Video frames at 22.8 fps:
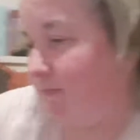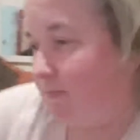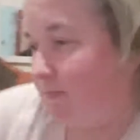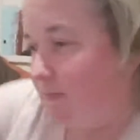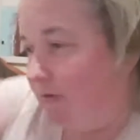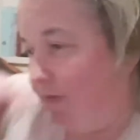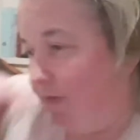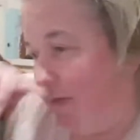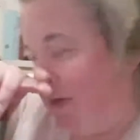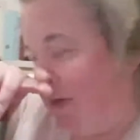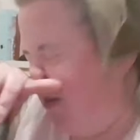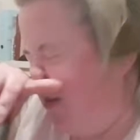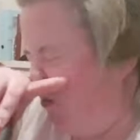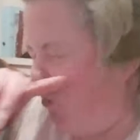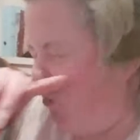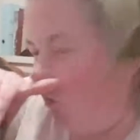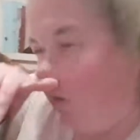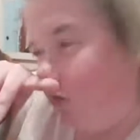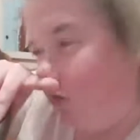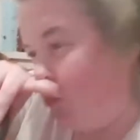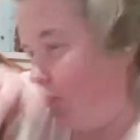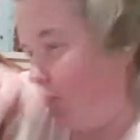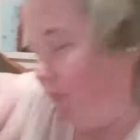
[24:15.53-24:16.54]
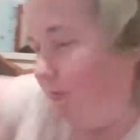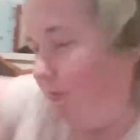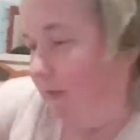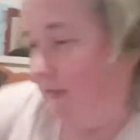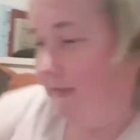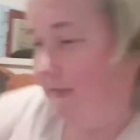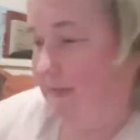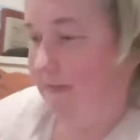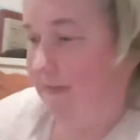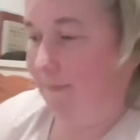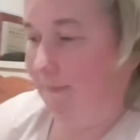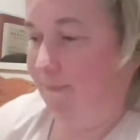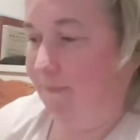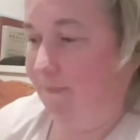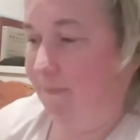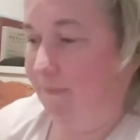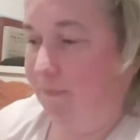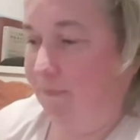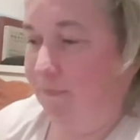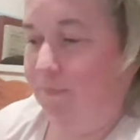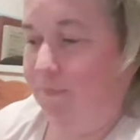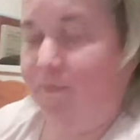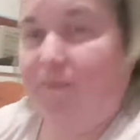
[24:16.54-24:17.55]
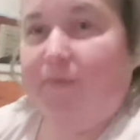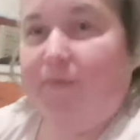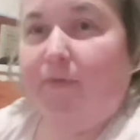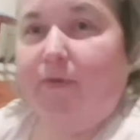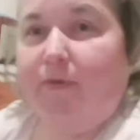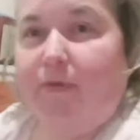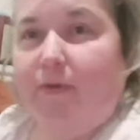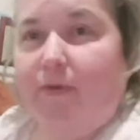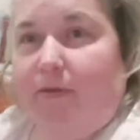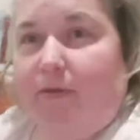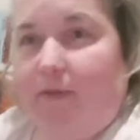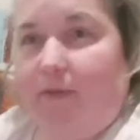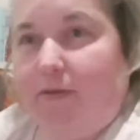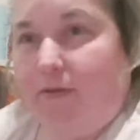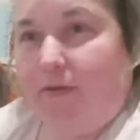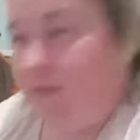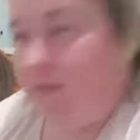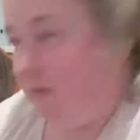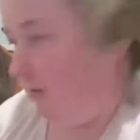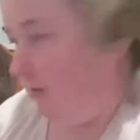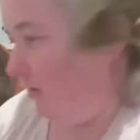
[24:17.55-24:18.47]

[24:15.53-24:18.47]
If you don't know what a Tribble is, you